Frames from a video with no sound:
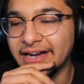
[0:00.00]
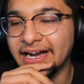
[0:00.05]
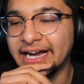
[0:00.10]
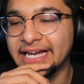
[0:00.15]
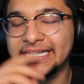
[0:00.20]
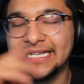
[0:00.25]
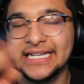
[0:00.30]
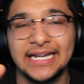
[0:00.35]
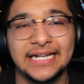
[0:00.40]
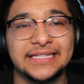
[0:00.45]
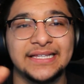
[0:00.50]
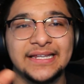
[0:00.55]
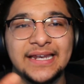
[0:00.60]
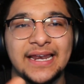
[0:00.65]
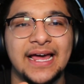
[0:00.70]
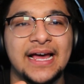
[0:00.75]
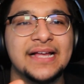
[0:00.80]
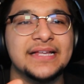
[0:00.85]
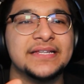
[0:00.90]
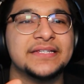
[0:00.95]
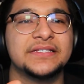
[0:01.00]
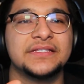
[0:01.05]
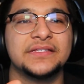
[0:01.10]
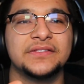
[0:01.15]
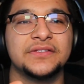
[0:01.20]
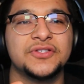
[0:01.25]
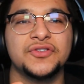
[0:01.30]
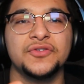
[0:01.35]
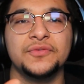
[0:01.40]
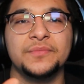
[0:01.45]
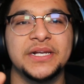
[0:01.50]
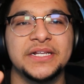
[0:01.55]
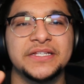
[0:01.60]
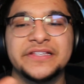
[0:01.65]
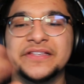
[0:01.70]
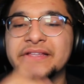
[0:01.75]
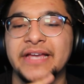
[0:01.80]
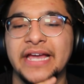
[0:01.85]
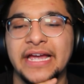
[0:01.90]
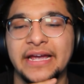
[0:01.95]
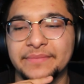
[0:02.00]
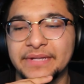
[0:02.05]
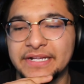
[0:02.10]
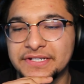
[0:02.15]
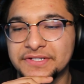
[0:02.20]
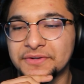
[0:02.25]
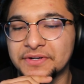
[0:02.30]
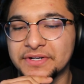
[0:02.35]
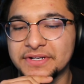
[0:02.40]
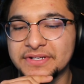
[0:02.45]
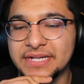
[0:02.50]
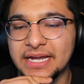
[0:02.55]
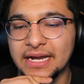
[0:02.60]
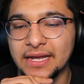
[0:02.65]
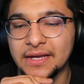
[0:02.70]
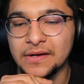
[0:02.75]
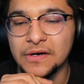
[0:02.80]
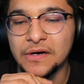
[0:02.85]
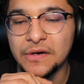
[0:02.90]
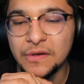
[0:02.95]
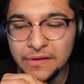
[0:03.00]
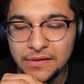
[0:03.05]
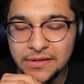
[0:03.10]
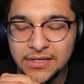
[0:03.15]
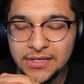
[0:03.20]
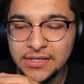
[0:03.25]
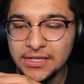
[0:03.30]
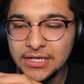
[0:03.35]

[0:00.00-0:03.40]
And then like the last 2 minutes of the game, they scored a second goal,